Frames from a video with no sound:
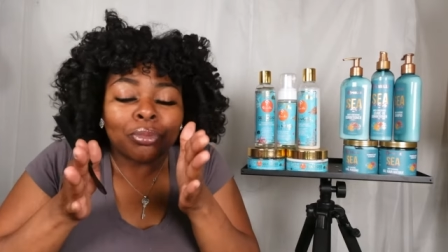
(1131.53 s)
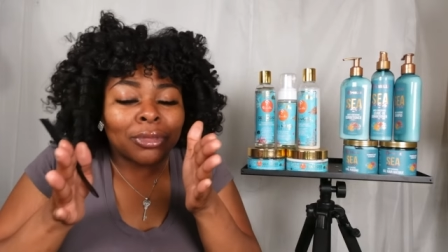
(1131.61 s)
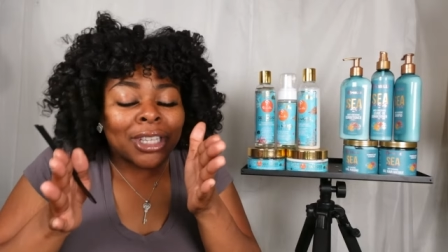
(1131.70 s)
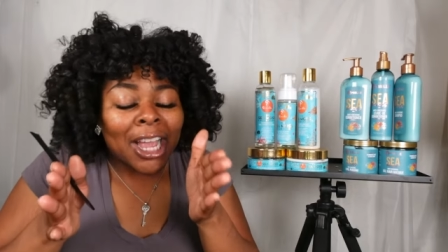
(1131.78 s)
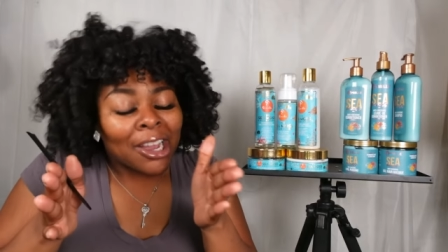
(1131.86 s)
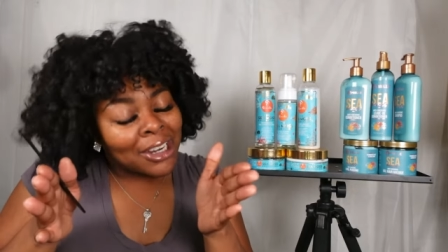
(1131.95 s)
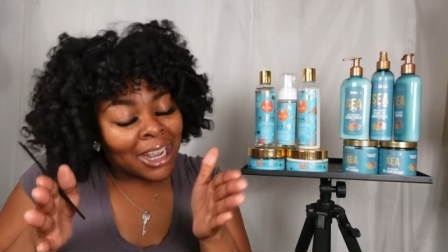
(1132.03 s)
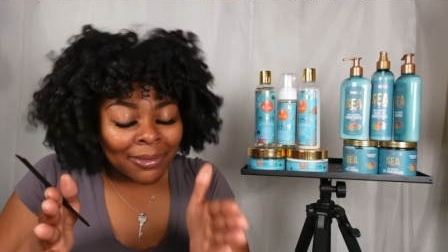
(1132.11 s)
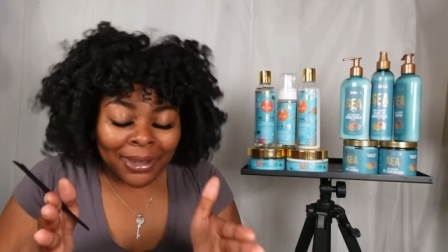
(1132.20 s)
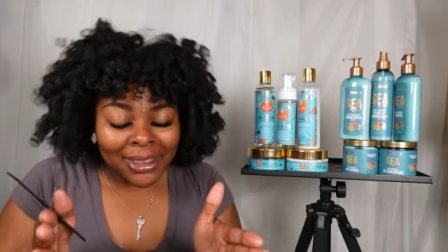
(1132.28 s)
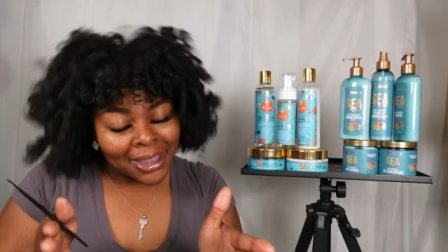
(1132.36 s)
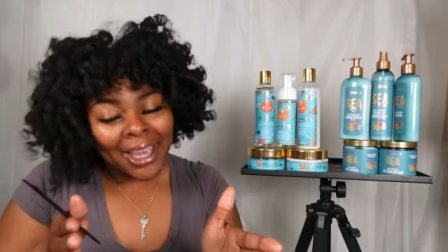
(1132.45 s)
down
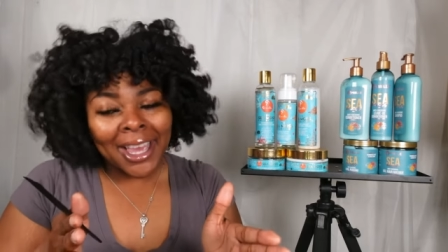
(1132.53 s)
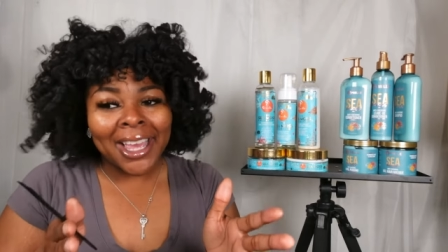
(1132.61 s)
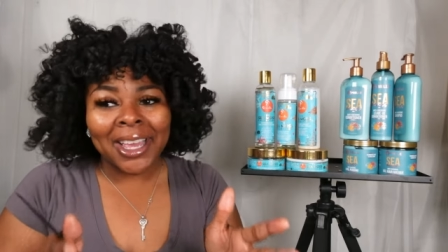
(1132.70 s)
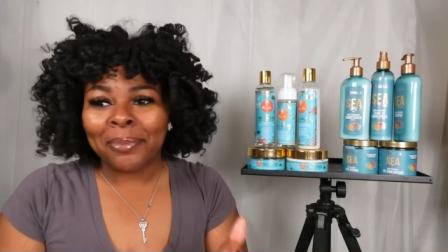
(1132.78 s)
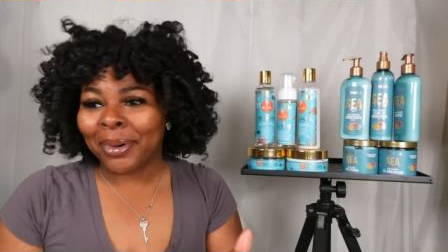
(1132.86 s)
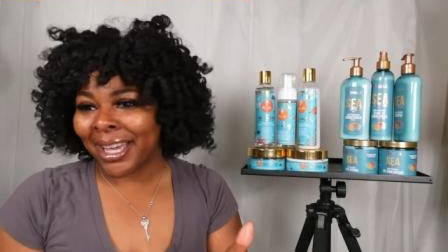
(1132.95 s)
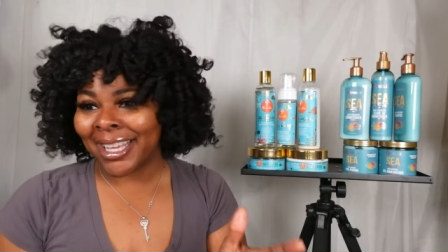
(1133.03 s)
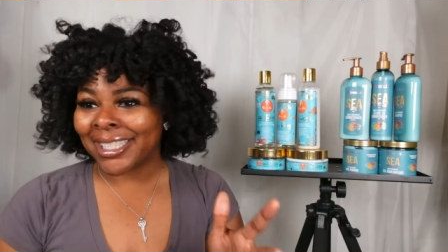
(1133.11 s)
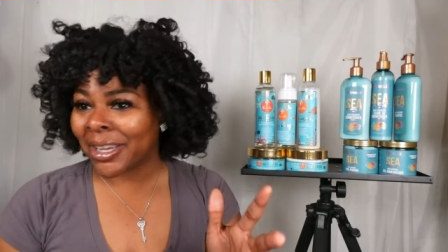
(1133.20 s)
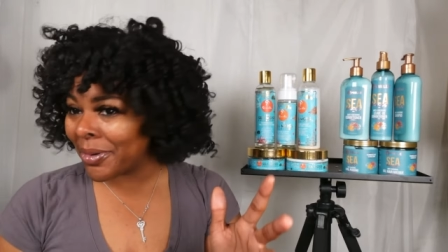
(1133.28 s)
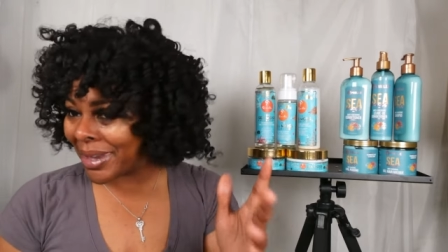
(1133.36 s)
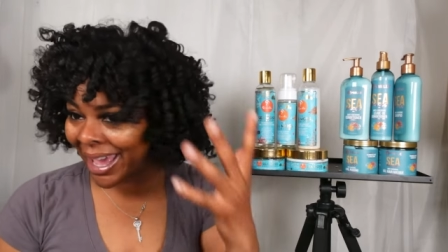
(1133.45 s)
everything but
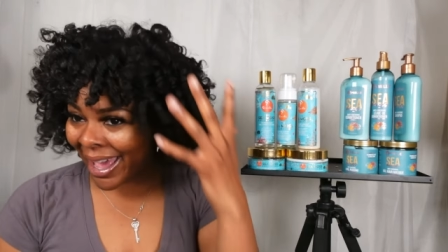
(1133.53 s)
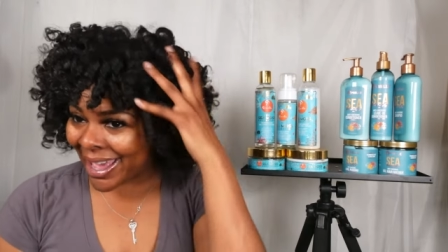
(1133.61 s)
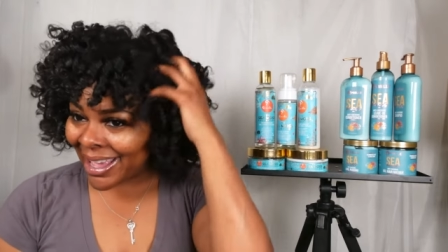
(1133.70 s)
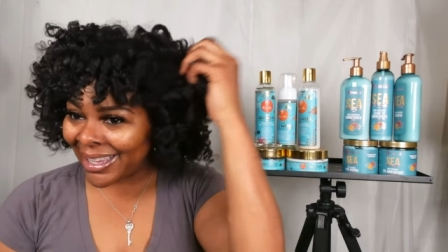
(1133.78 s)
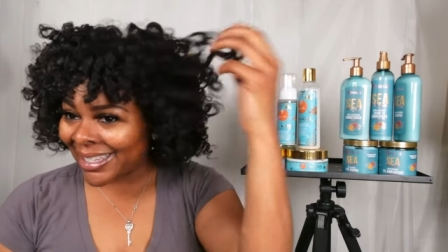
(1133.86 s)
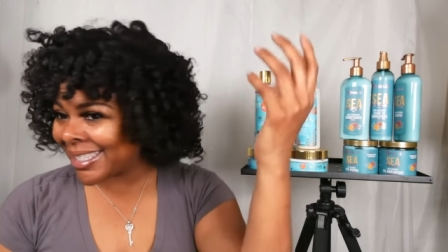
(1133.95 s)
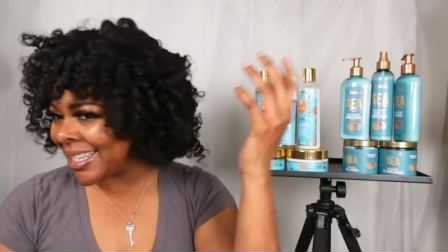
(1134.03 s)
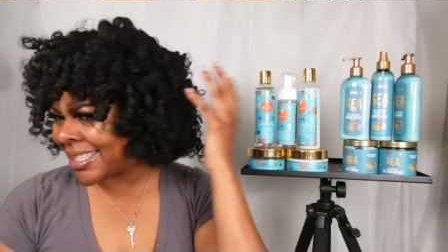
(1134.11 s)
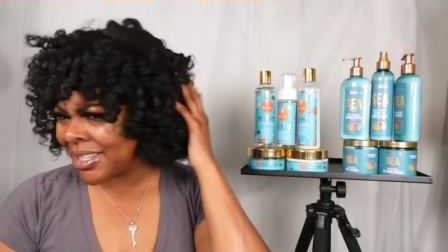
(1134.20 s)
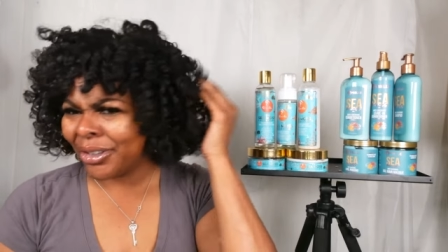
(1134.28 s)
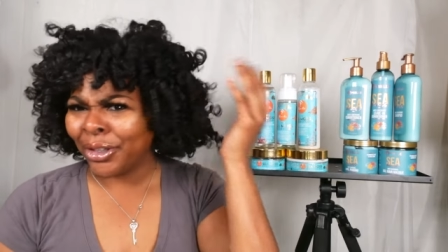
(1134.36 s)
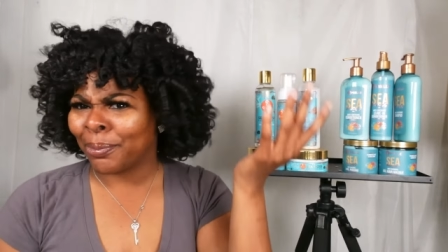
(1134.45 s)
it's okay because they
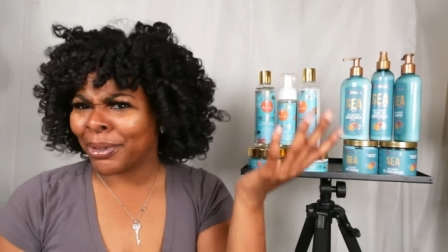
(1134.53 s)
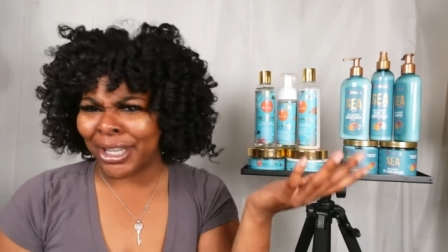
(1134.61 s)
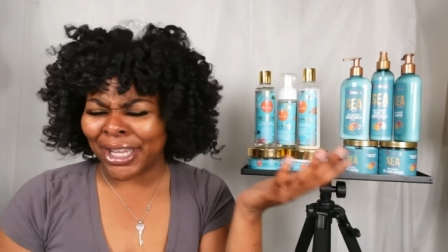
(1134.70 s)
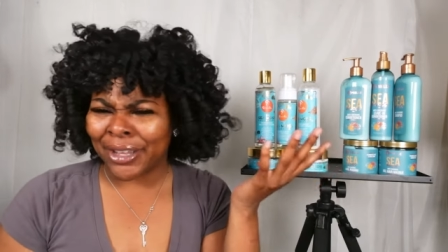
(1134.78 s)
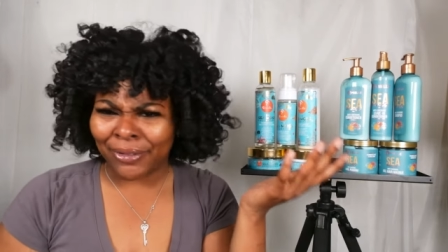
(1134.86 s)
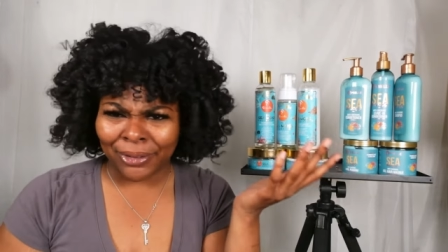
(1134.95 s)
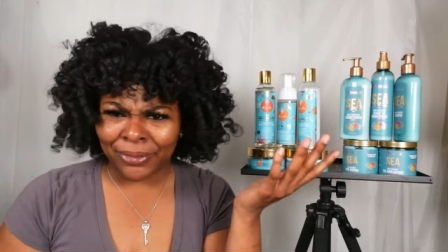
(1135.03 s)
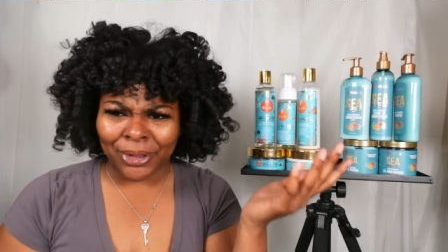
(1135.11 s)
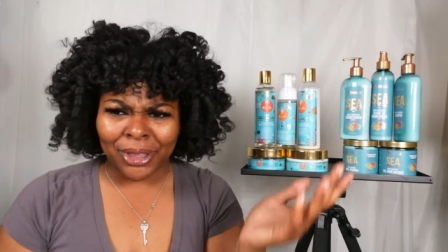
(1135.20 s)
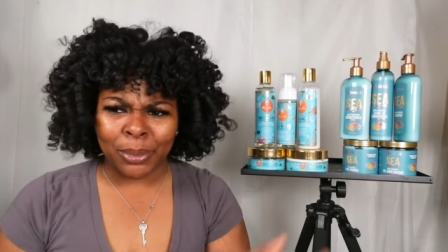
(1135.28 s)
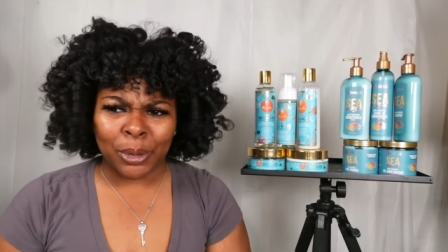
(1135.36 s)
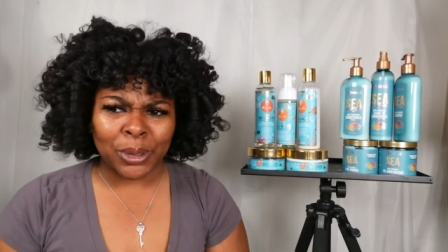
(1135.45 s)
still look pretty even for
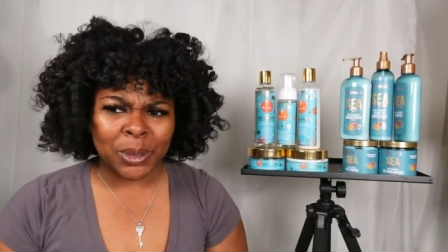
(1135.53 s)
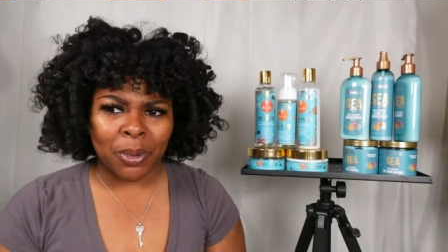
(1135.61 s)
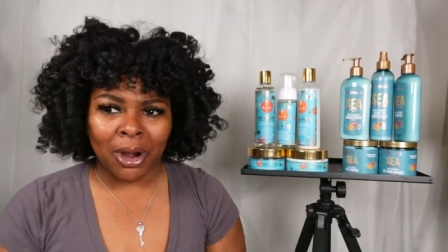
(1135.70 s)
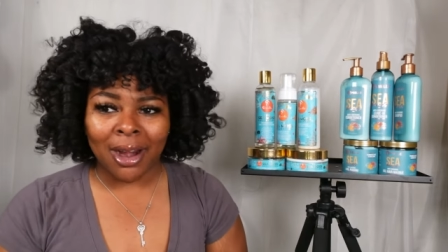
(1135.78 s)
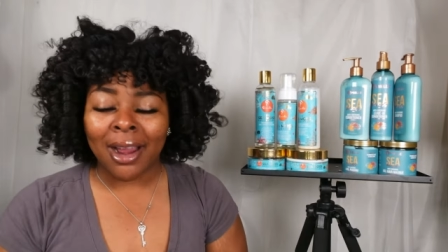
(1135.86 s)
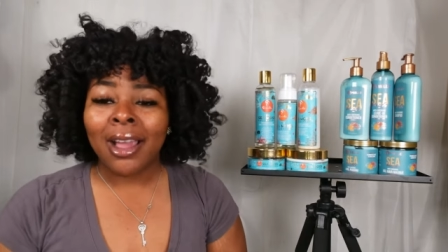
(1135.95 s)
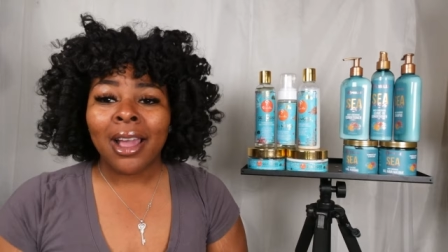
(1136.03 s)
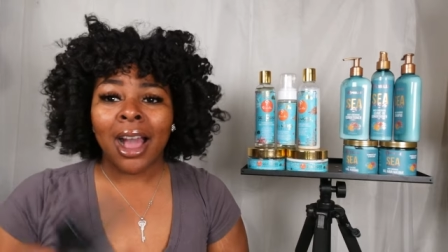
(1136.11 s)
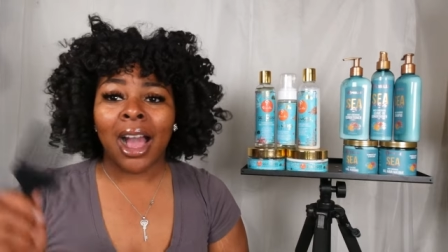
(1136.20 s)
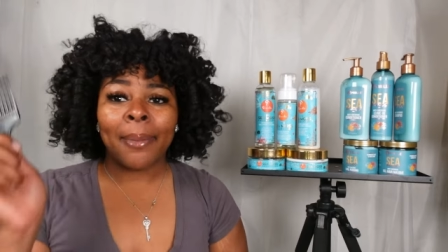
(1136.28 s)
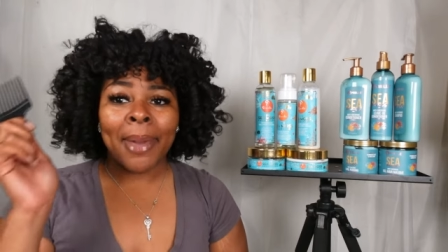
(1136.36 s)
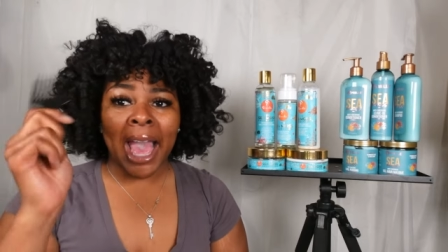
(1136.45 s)
the most part
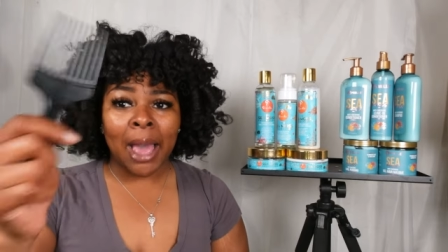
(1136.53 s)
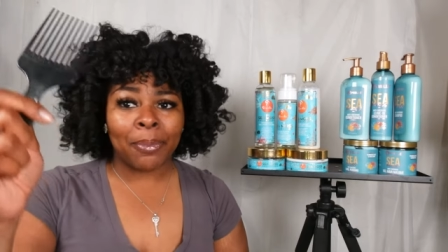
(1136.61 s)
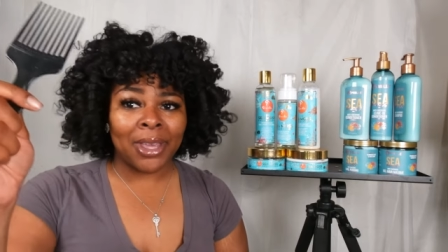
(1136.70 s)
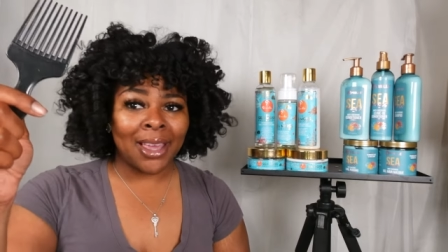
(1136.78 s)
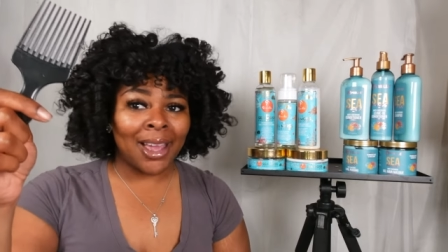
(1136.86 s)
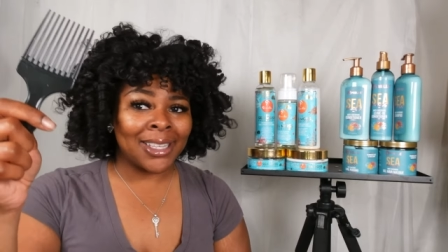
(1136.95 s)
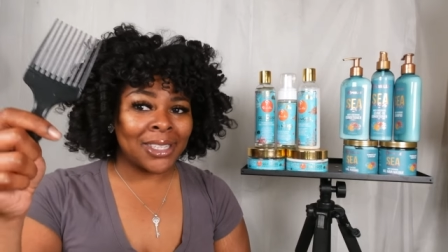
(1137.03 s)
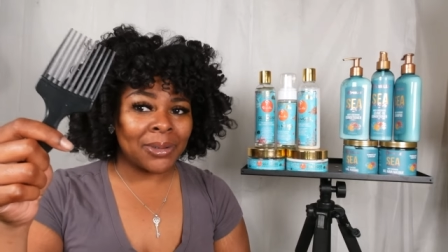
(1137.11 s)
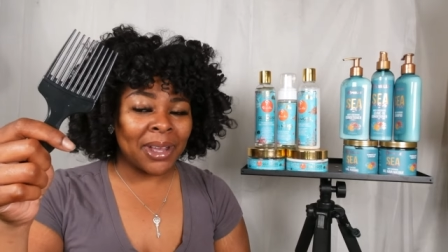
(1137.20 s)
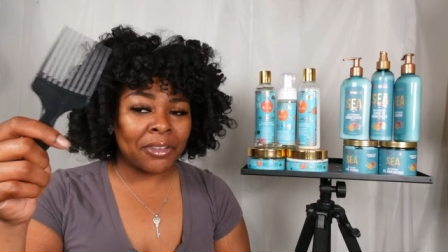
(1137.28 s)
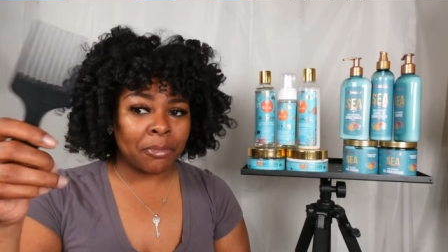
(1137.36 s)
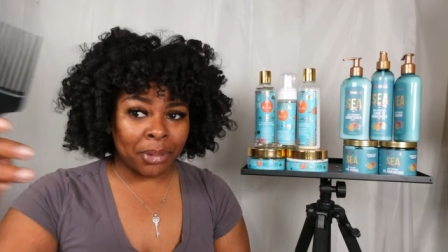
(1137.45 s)
i'm happy i do
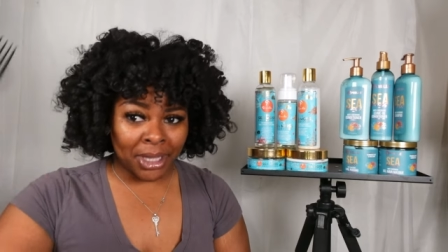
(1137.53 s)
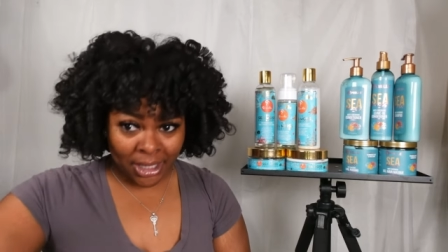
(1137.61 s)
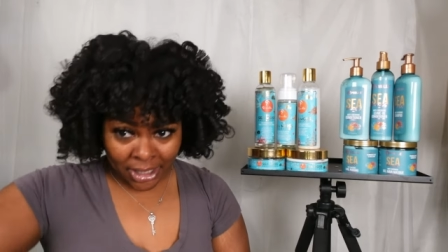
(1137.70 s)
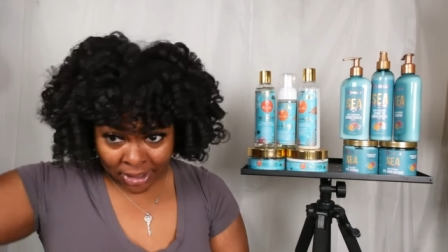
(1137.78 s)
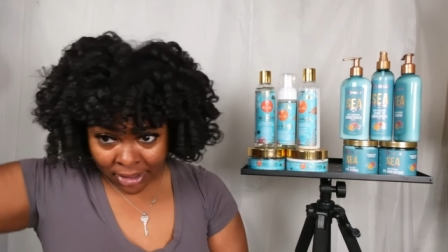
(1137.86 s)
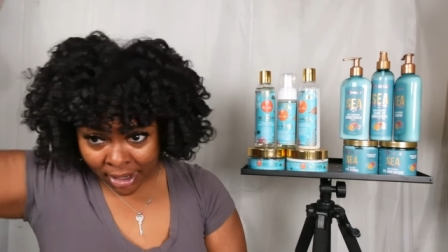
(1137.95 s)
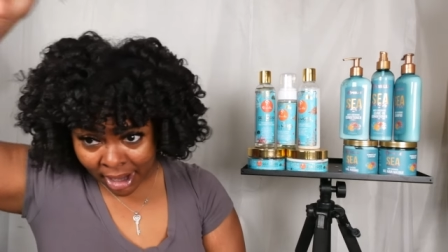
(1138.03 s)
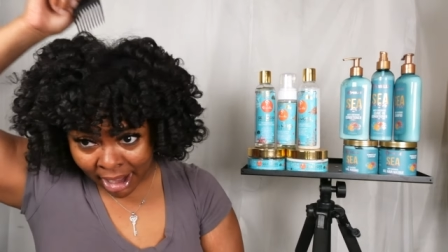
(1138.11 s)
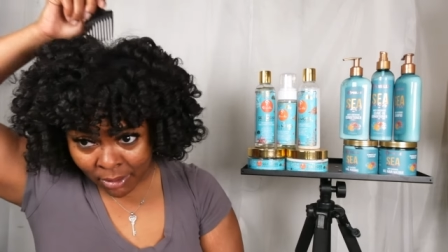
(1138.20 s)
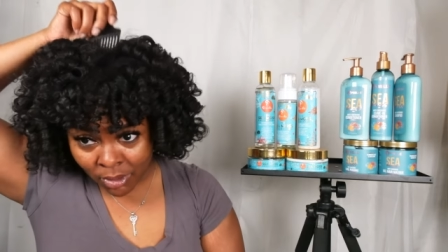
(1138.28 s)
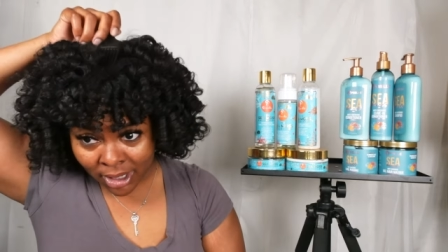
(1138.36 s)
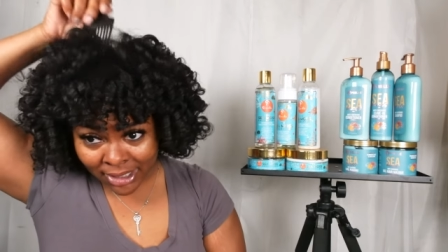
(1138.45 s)
have a pick here
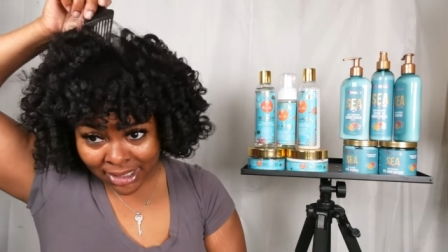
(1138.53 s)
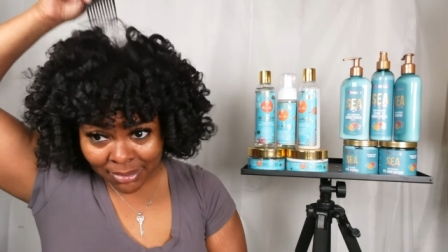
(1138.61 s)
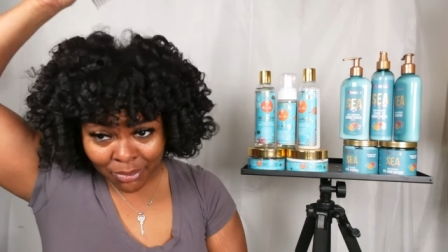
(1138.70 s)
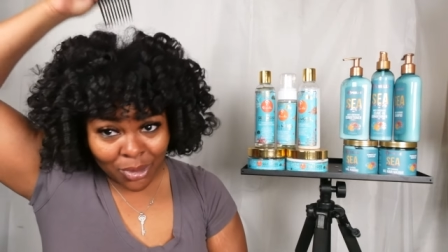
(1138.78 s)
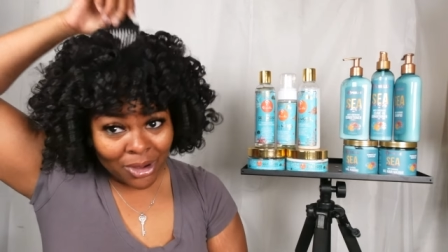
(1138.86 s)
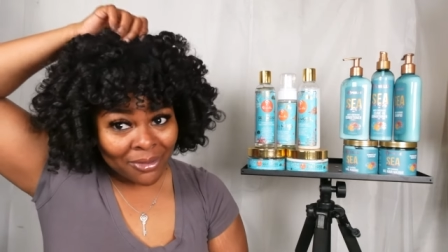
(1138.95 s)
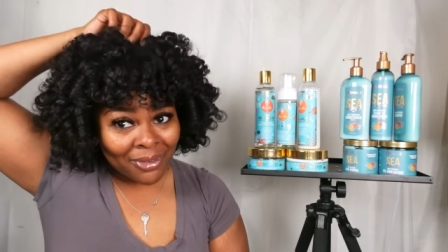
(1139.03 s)
i want some more